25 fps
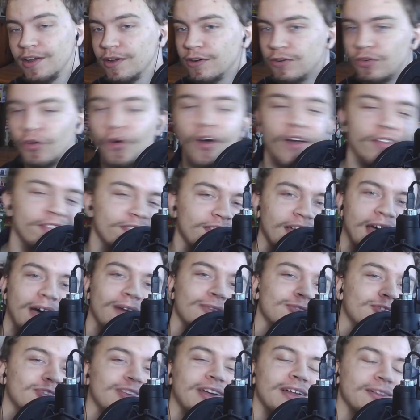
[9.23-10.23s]
run
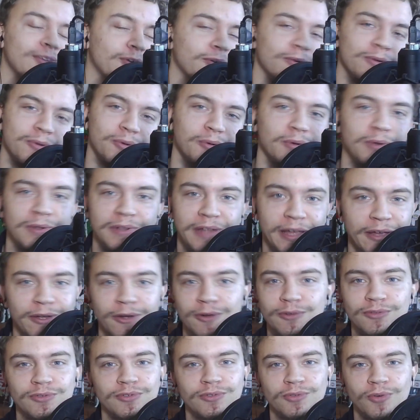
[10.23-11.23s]
down to their local
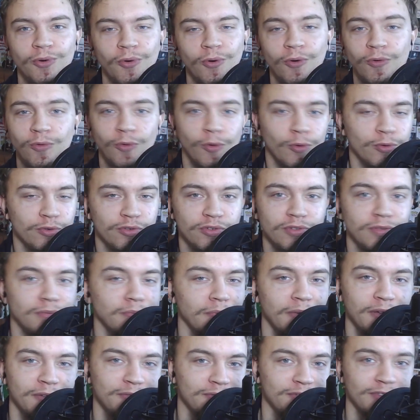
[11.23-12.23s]
Lego store or
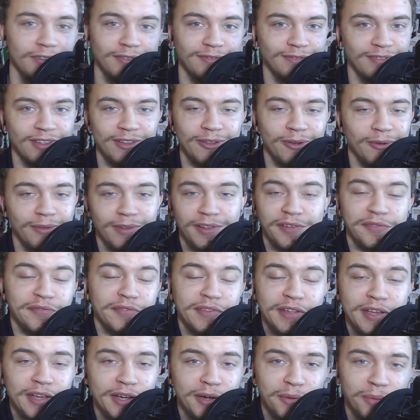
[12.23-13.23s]
Smiths if they don't live
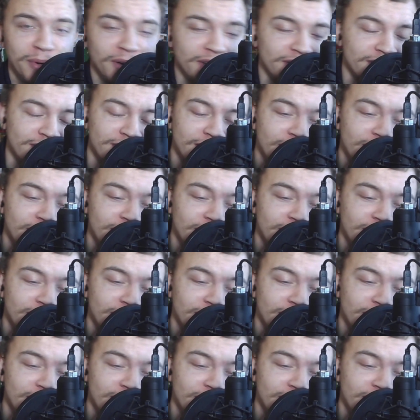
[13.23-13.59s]
near one,